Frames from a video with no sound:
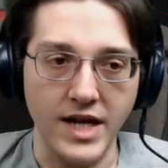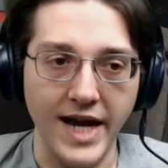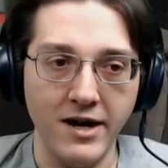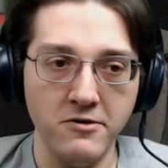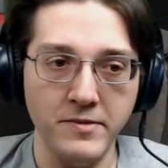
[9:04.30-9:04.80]

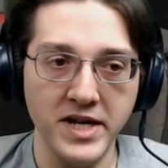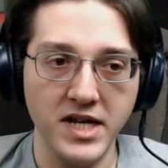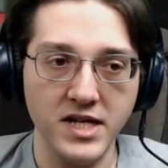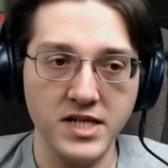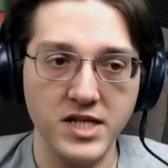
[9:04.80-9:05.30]
Now we
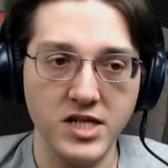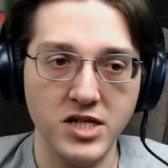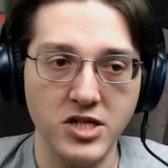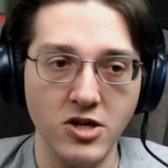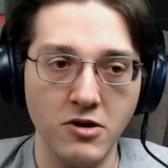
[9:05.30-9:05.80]
can
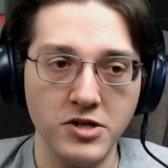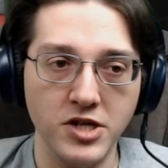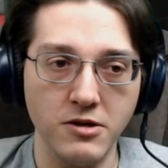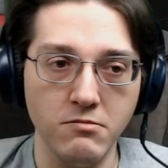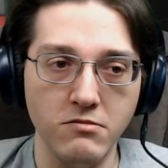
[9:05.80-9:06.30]

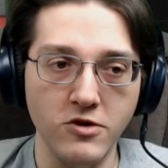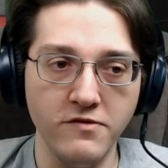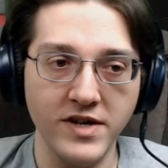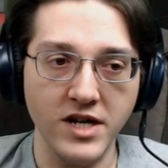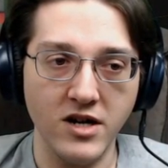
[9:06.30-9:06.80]
start
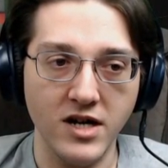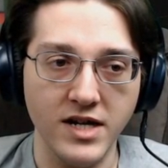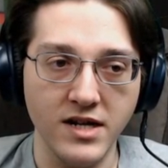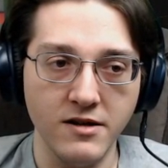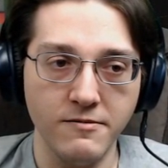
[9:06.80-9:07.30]
moving
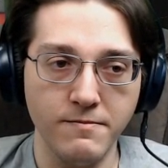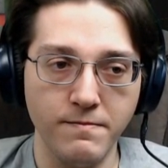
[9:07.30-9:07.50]
on